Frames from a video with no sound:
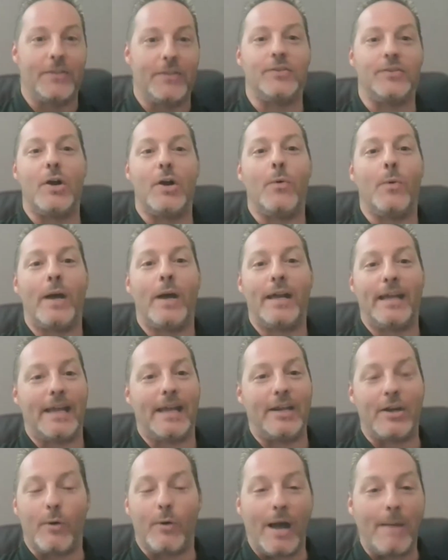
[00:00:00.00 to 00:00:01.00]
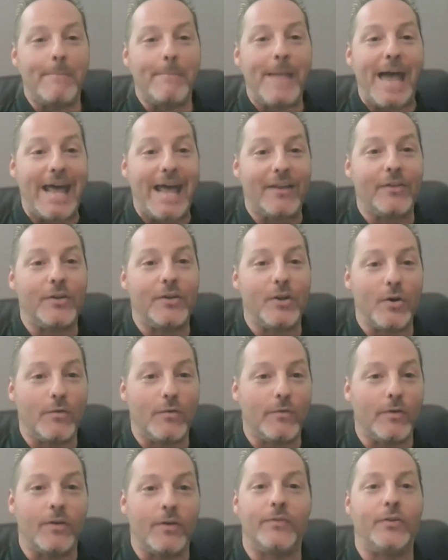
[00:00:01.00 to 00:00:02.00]
There's no way, I'm battling
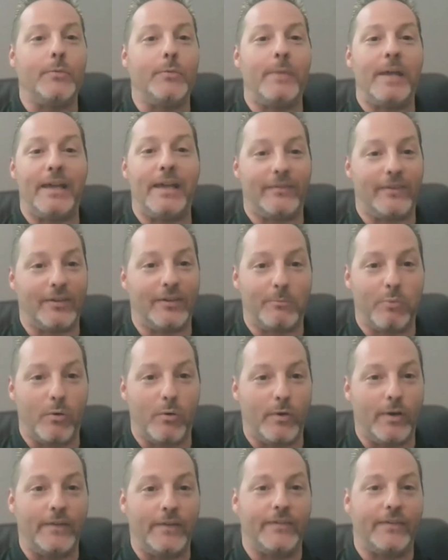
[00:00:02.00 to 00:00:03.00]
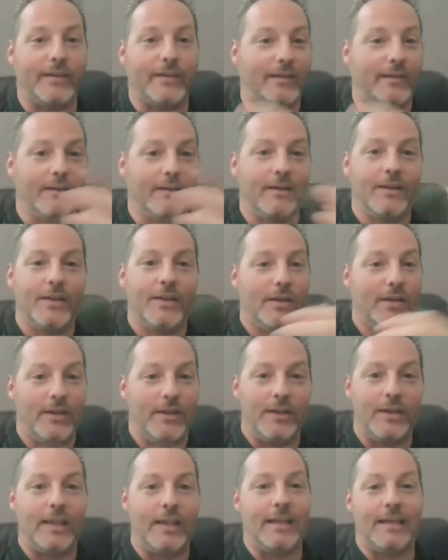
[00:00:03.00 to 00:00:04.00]
over a few basis points and
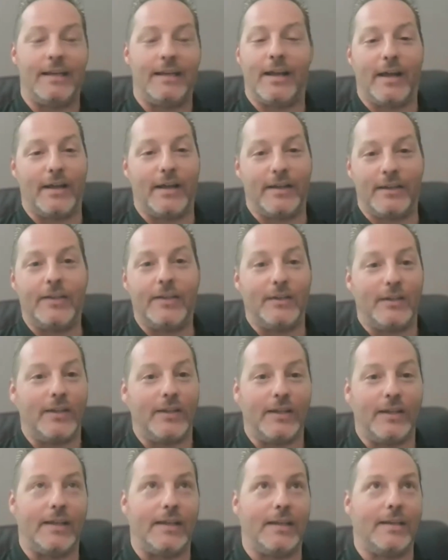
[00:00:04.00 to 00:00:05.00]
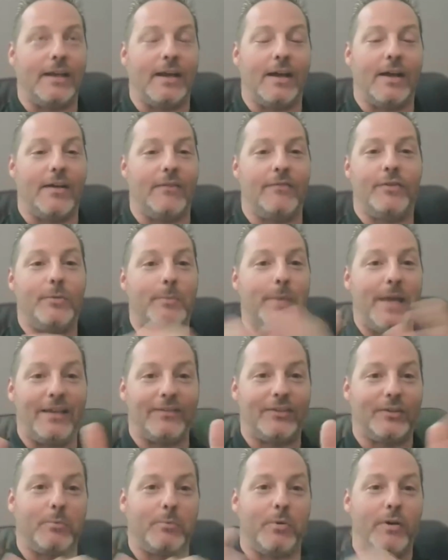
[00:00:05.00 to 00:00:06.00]
a few
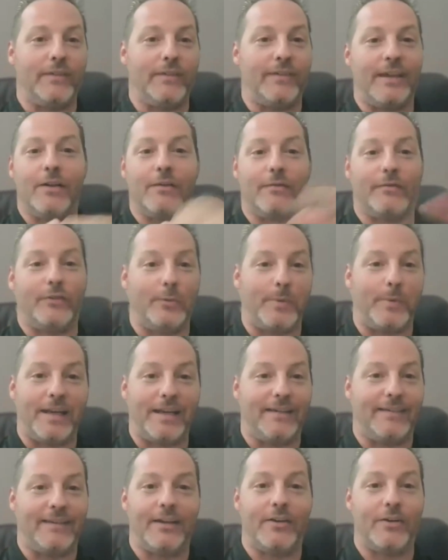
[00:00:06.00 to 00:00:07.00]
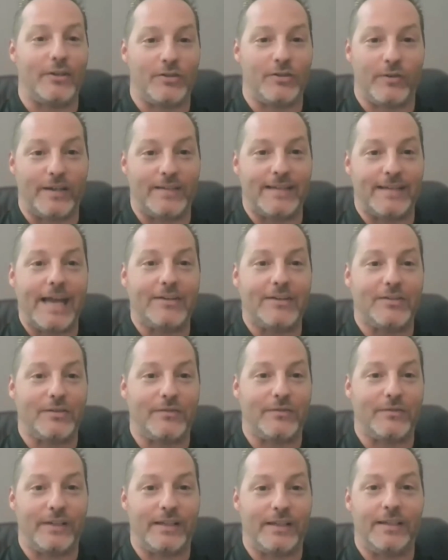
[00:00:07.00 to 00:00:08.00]
basis points here, a few pennies there in a
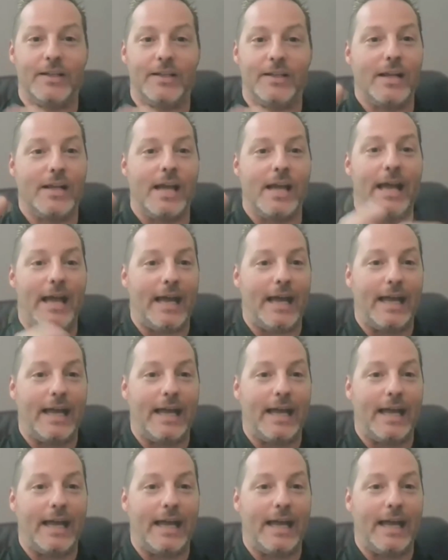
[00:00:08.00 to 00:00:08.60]
transaction fee.